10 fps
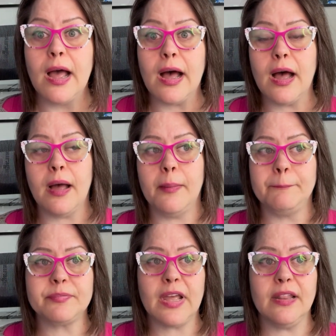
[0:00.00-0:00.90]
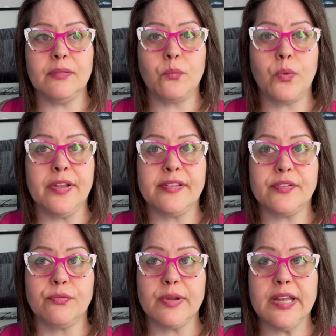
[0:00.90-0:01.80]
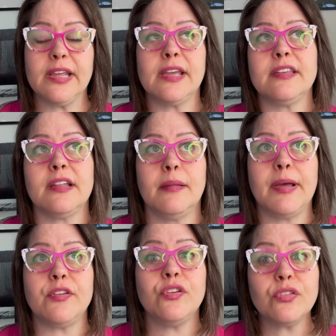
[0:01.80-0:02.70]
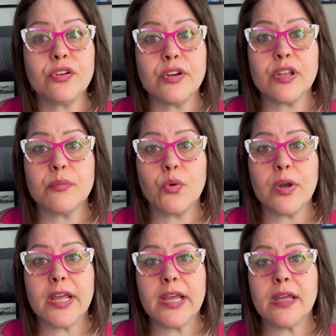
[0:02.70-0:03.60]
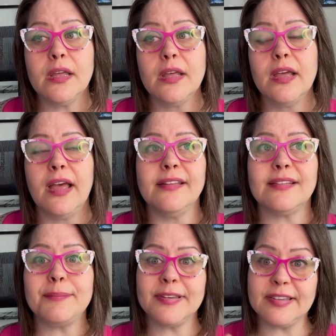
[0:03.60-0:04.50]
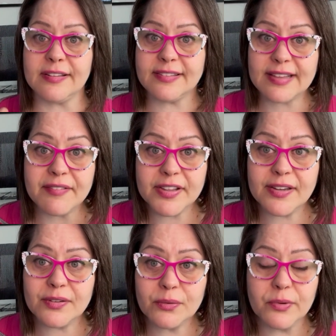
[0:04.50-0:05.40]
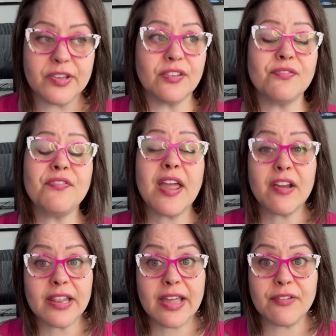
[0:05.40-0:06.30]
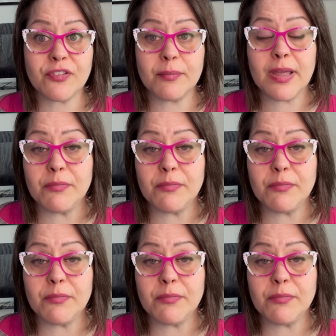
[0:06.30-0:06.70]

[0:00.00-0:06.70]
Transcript: And was reading until about 2:30 in the morning and slept until 7, which is very late for me.